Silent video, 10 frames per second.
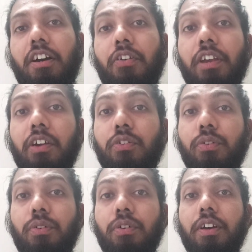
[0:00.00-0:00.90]
we have
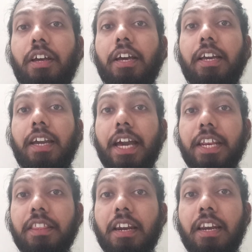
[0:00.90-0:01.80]
to
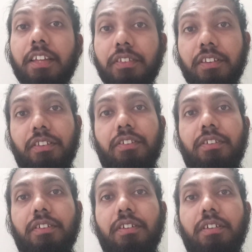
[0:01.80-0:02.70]
carry the
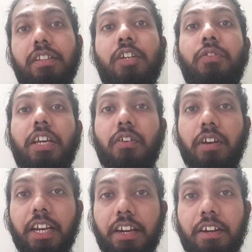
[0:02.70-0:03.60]
lessons that we have
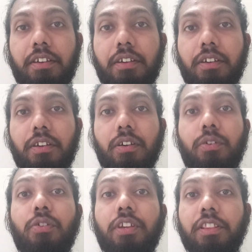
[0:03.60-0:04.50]
learned
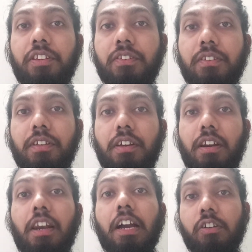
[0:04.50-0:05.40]
during this
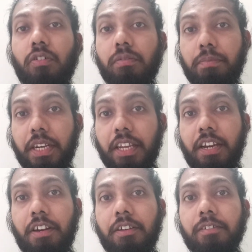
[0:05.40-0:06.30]
lockdown
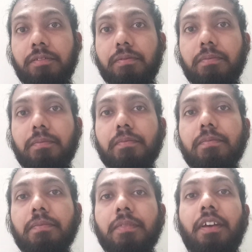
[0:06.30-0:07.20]
period
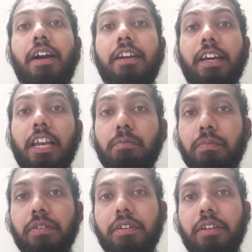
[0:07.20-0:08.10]
and help
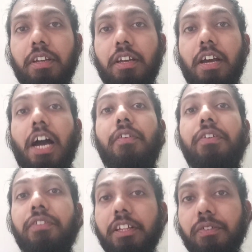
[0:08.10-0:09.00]

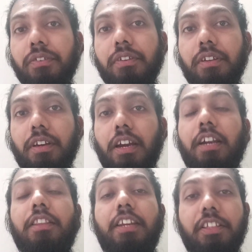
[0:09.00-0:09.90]
ourselves
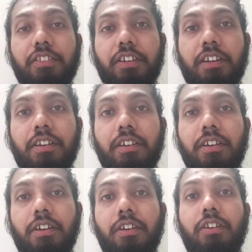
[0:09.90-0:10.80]
and nature
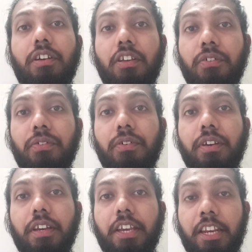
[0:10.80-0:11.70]
to live
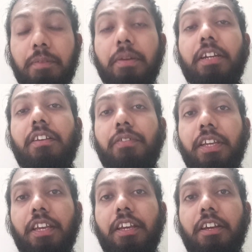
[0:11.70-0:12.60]
in a better
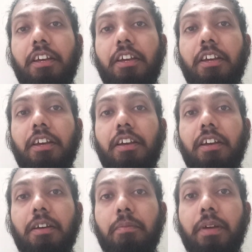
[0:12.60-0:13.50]
way
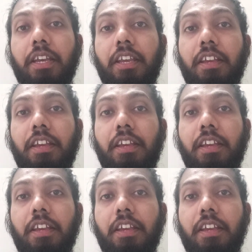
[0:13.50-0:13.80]
by